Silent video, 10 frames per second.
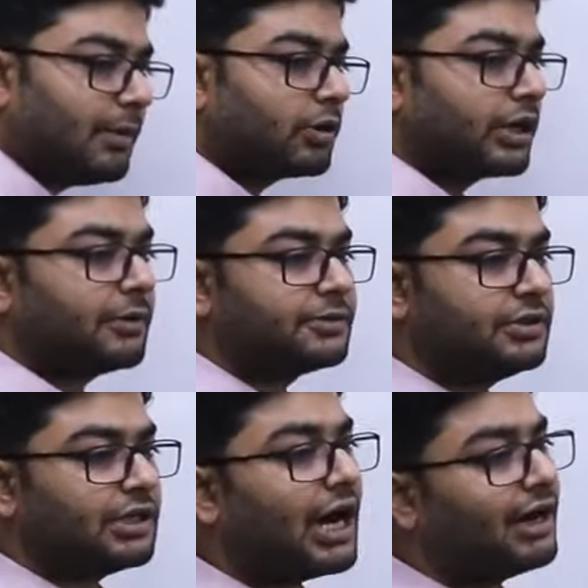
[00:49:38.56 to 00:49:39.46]
about
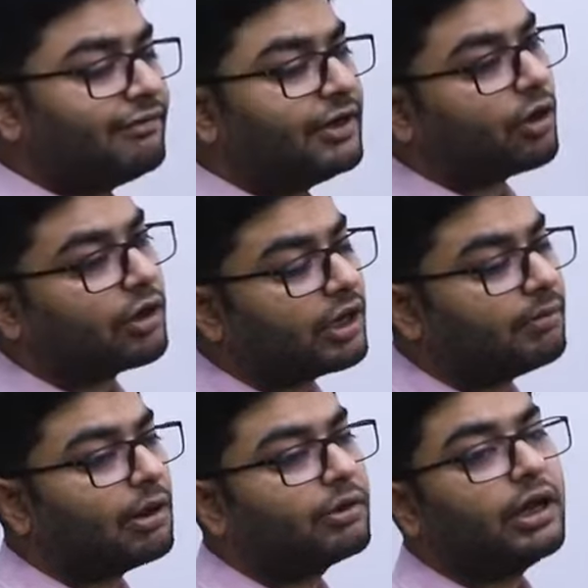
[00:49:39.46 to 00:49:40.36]
corruptions, aren't we talking
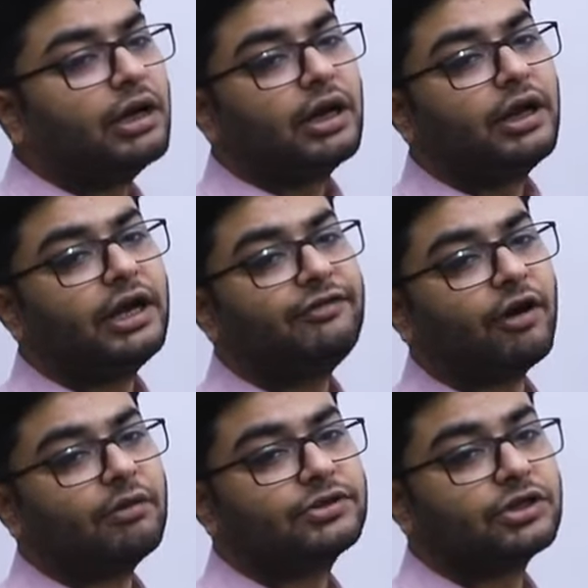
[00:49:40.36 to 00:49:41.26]
about
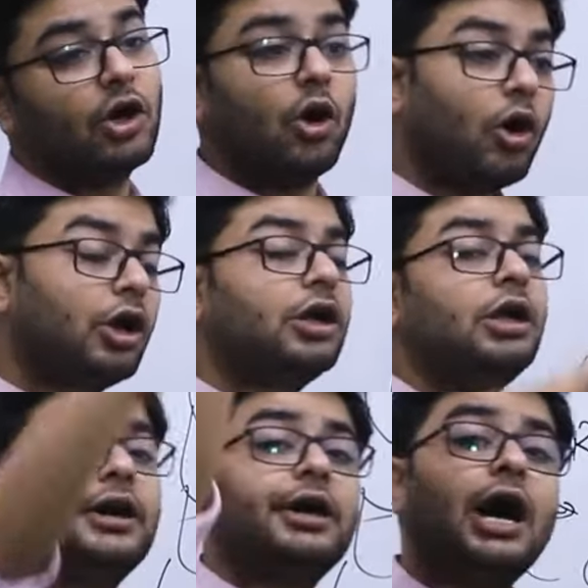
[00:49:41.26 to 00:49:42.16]
reforms?
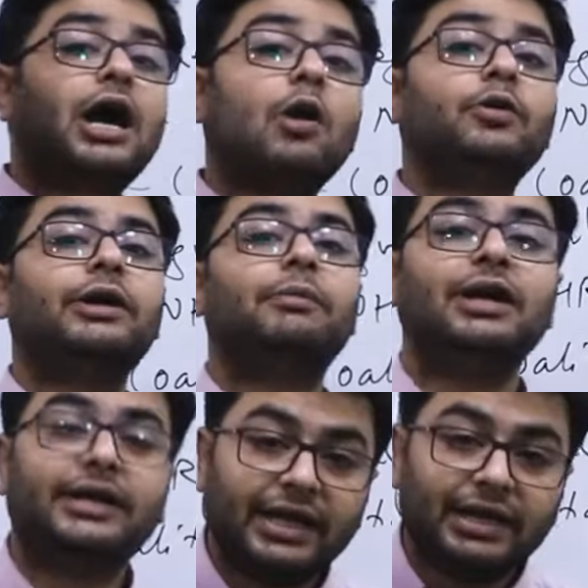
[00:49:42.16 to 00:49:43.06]
All
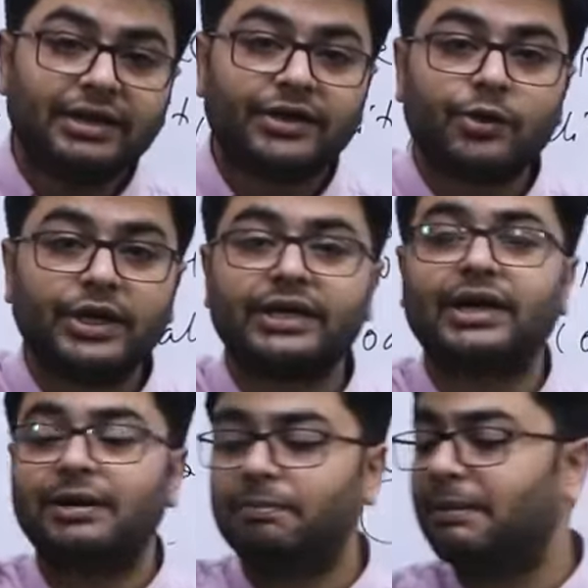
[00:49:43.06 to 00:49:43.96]
accountability
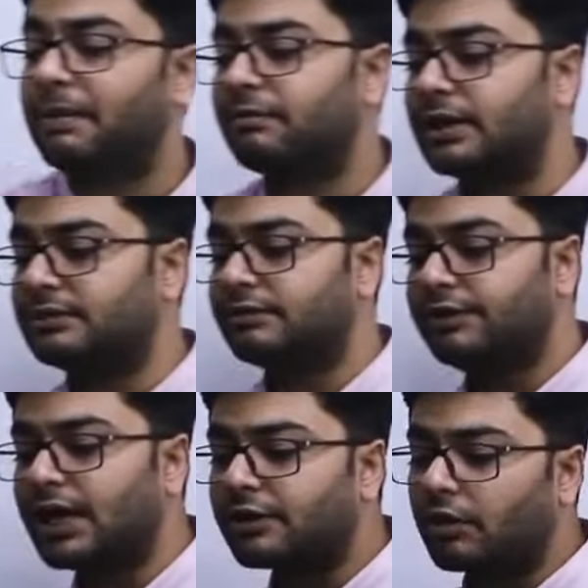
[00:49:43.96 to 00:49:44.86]
unit in paper 1.
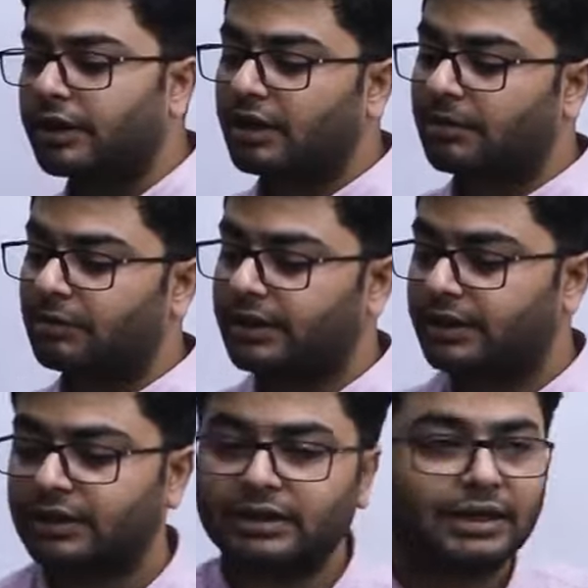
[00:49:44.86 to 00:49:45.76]
We are talking about
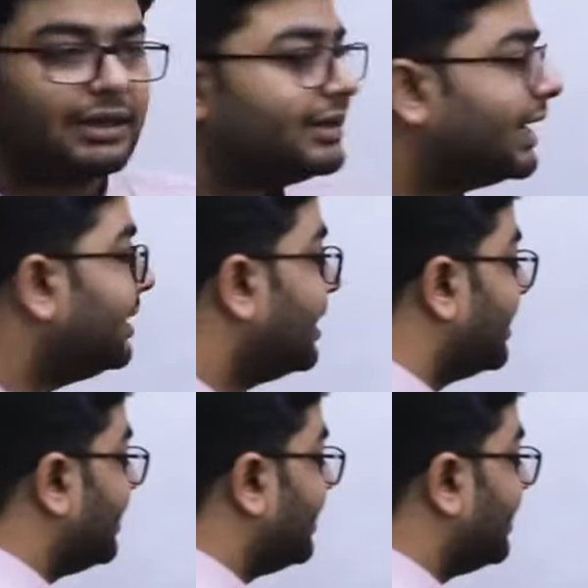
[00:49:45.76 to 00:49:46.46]
it. Then